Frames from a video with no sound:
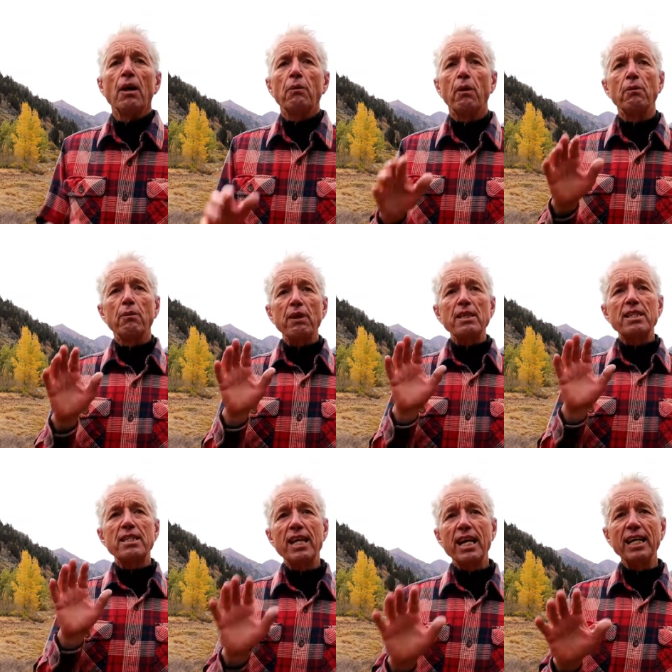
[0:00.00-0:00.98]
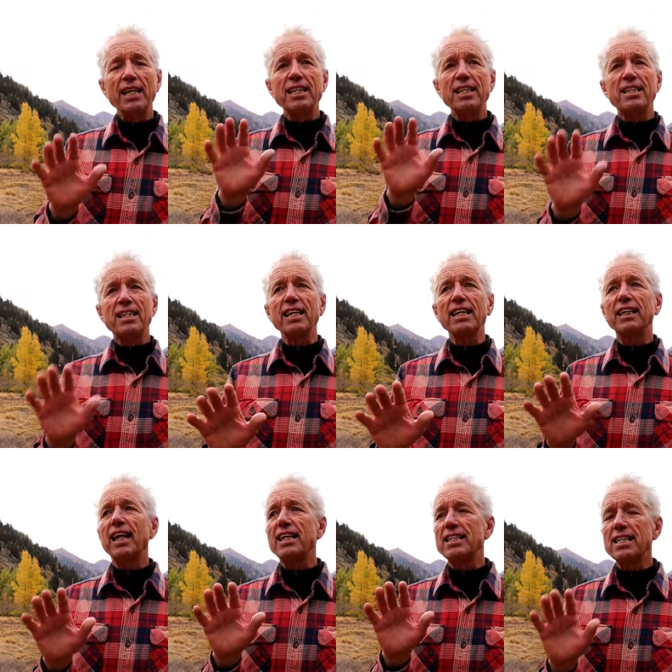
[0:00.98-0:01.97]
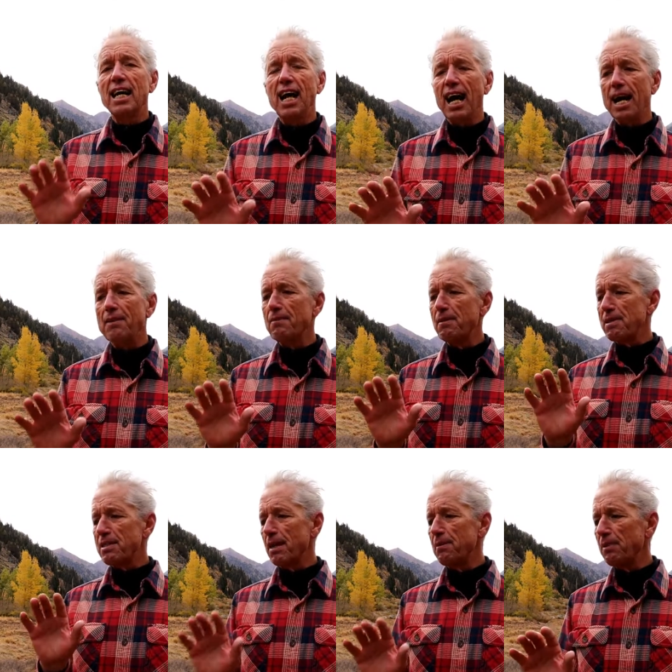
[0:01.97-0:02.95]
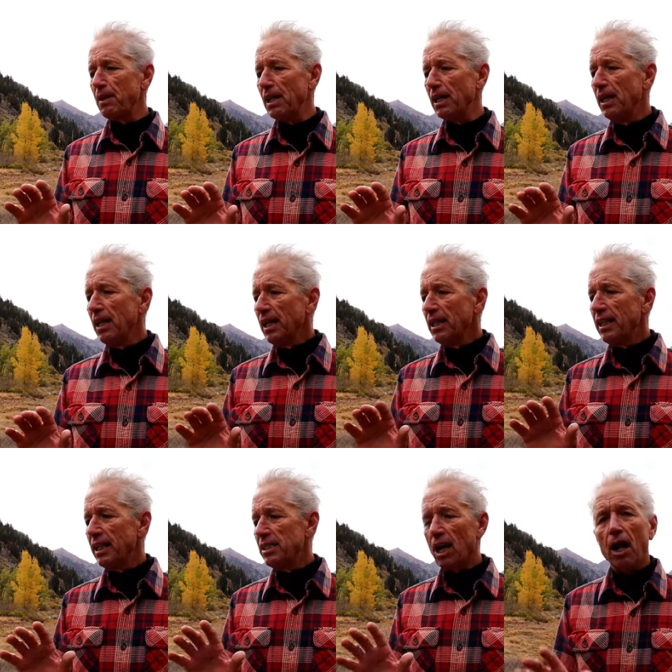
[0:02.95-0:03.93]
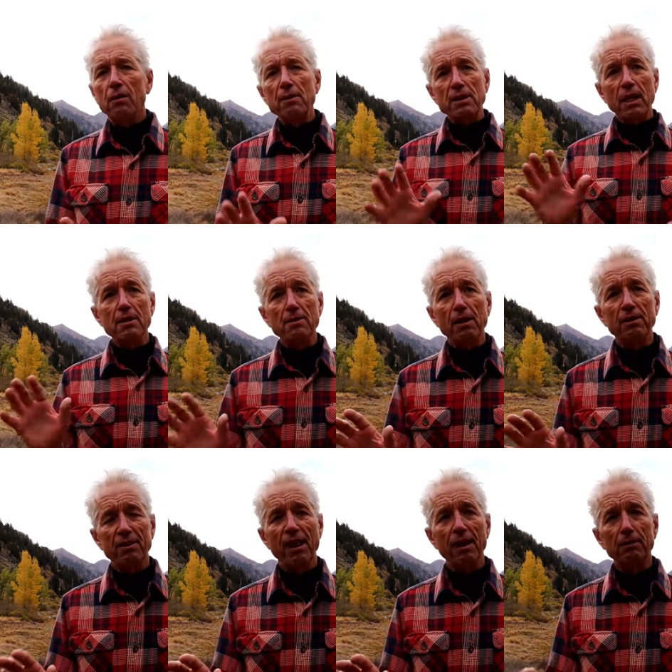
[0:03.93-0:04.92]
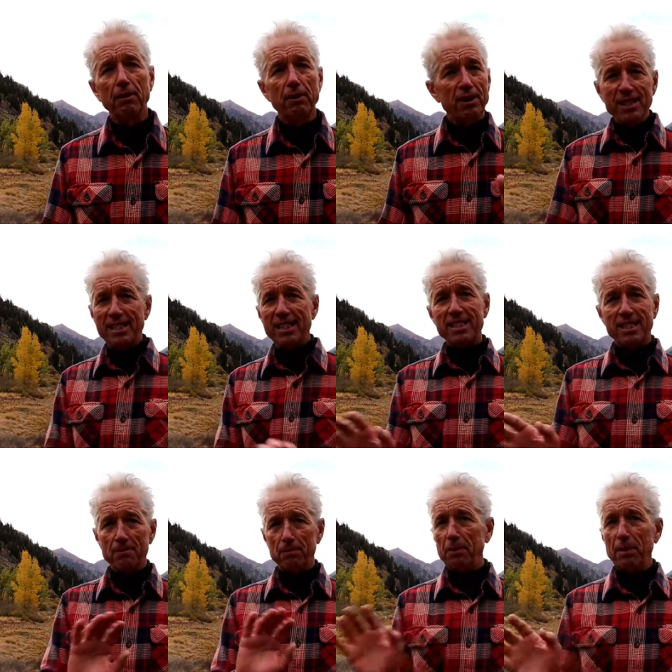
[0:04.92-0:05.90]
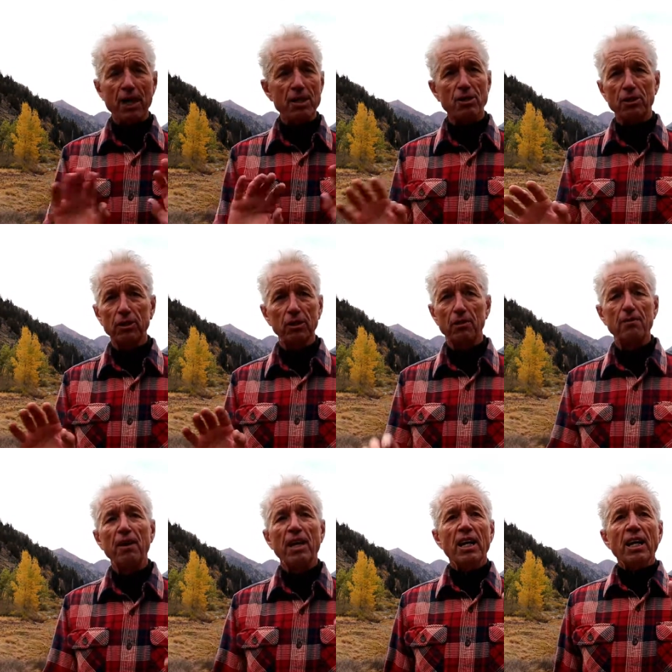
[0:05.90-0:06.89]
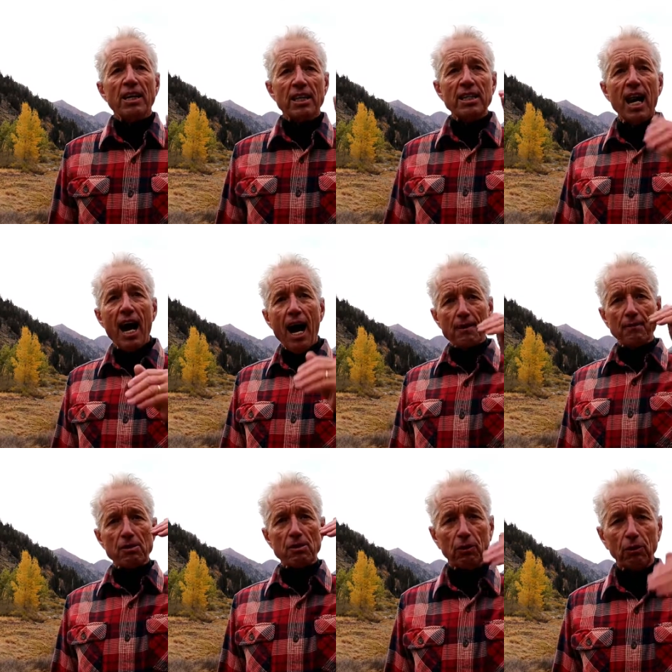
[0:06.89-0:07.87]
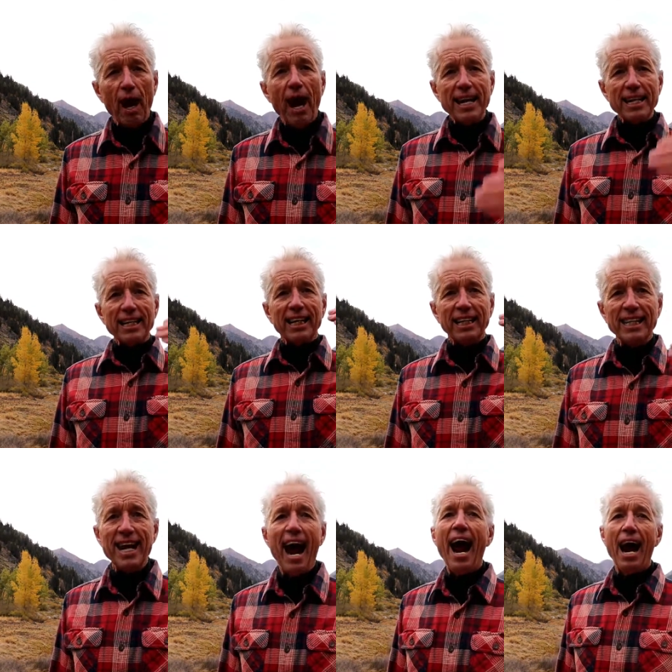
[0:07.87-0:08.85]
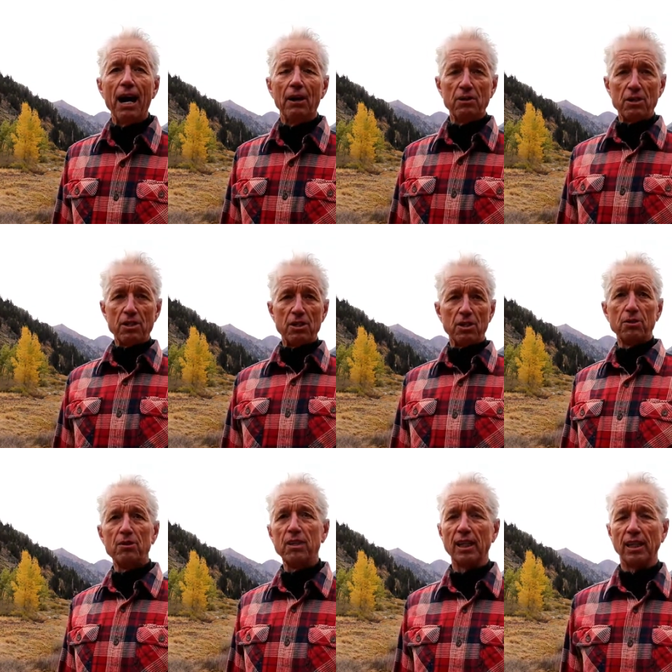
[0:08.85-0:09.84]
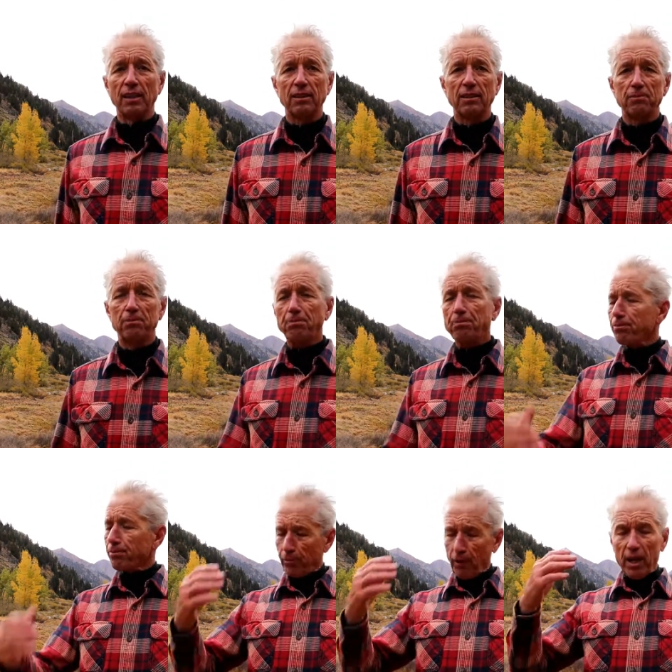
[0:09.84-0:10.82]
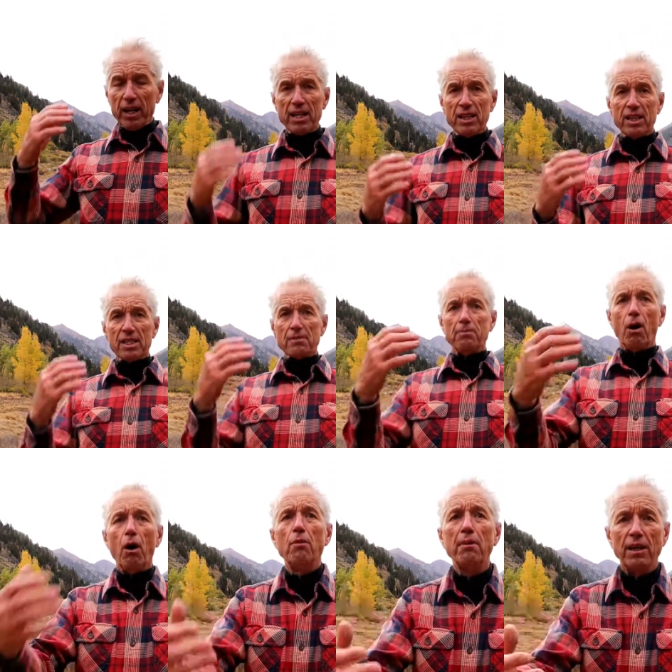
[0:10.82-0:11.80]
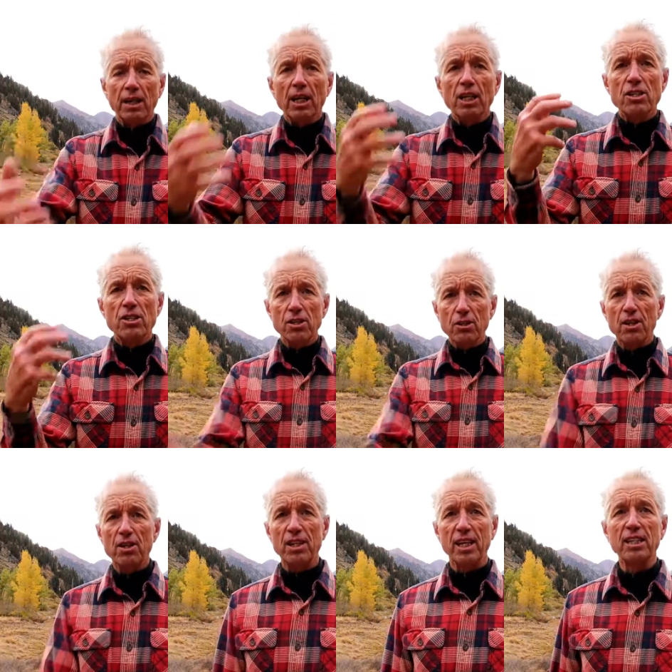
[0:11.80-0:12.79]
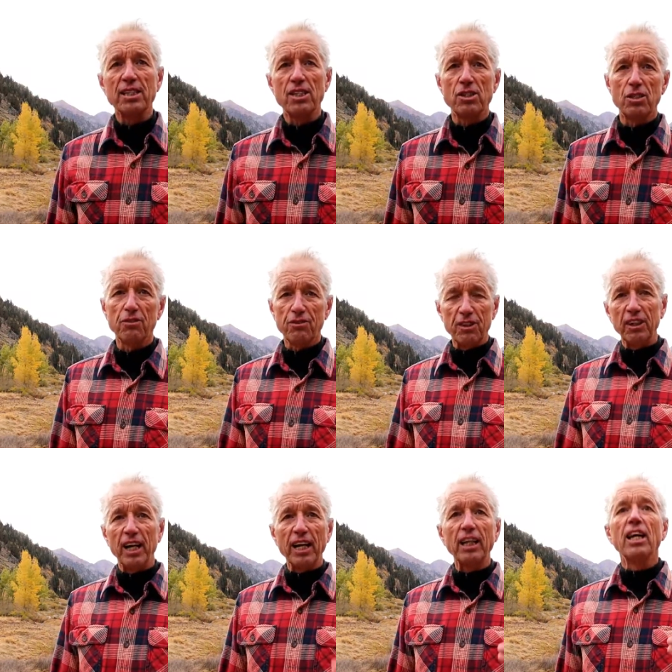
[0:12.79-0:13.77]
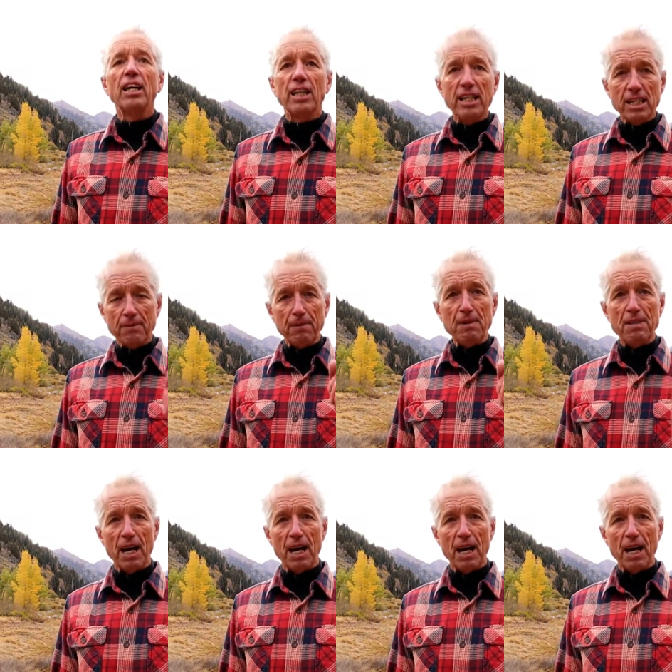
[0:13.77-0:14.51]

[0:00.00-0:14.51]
When we tend to think that time is something that's always going to be available, this is simply not true. The time is right now to do things. In this moment, do the things that you feel like need to be